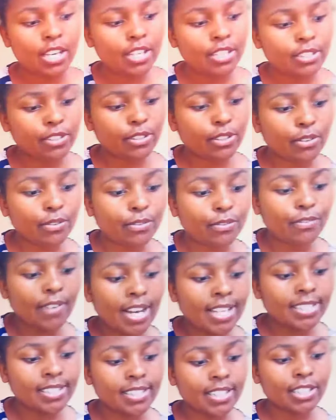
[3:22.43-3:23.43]
So
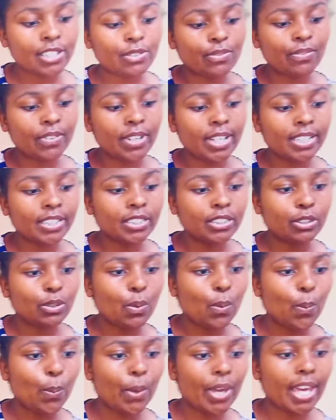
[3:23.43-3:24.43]
first things first,
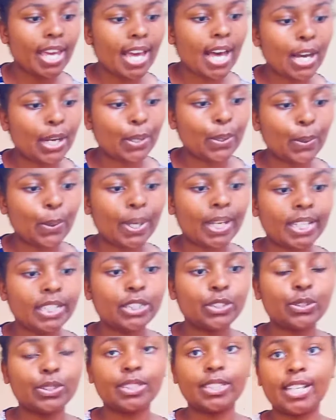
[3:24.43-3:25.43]
we're
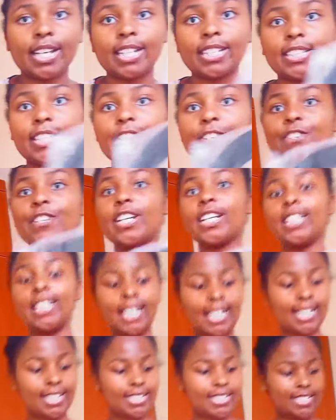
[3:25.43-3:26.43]
going to take the ring
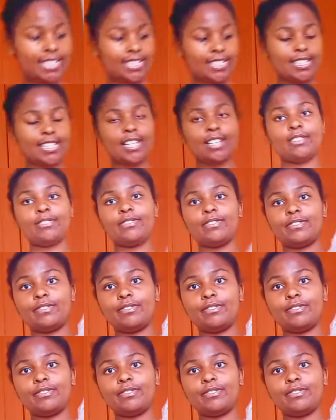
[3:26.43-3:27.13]
light itself.